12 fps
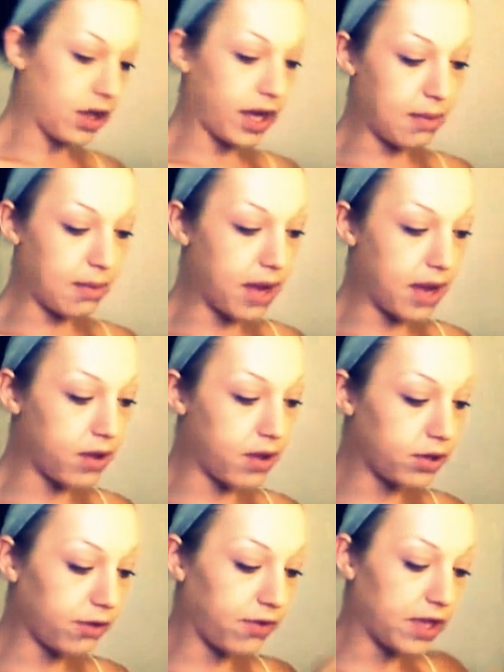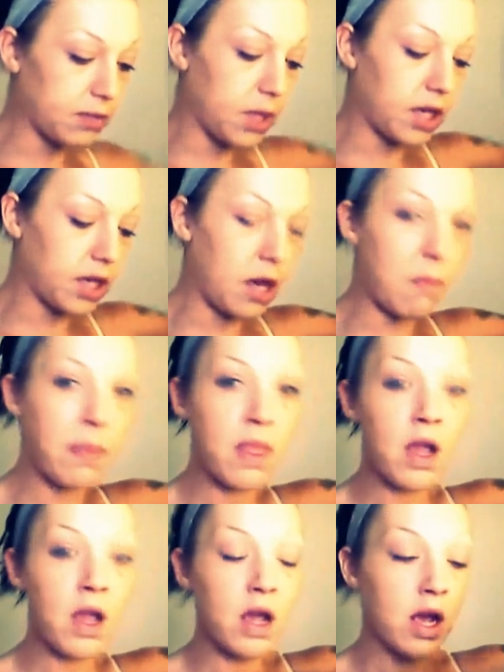like a milder face makeup.
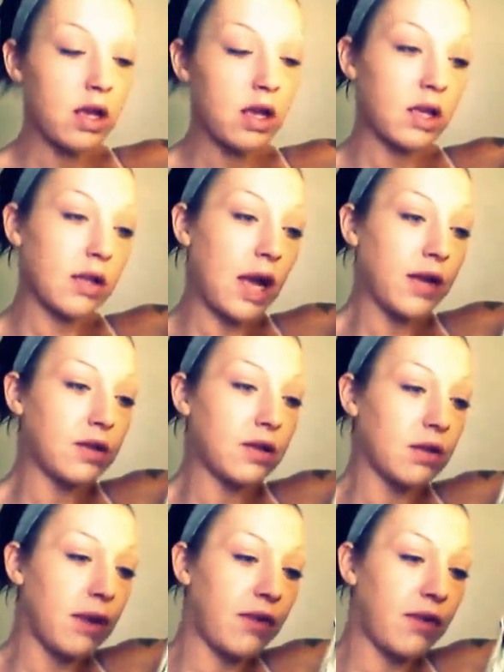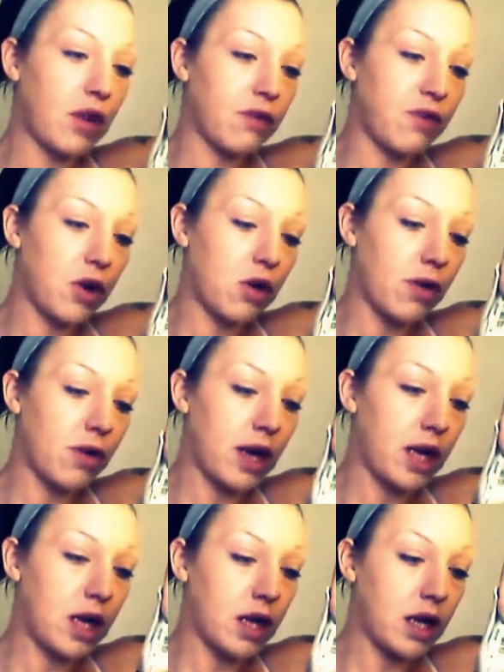I use the Revlon Photo
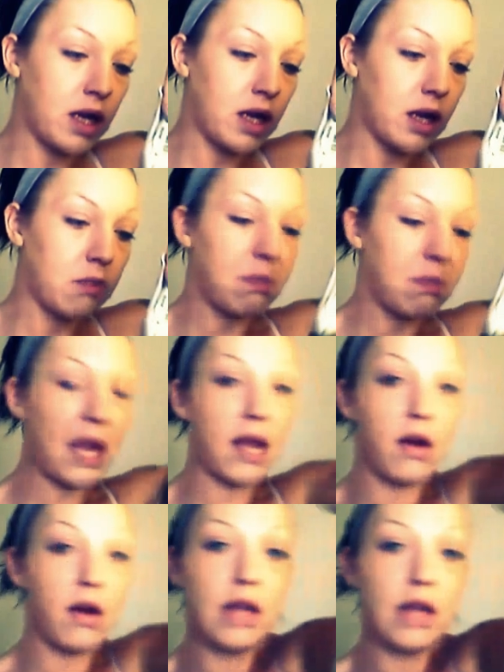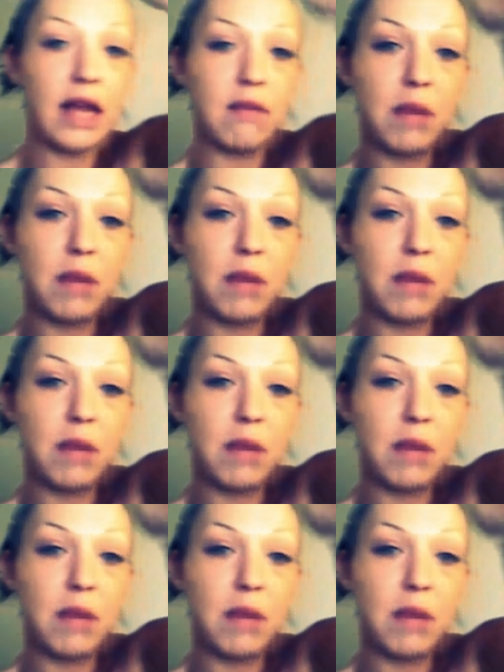Ready in pale, light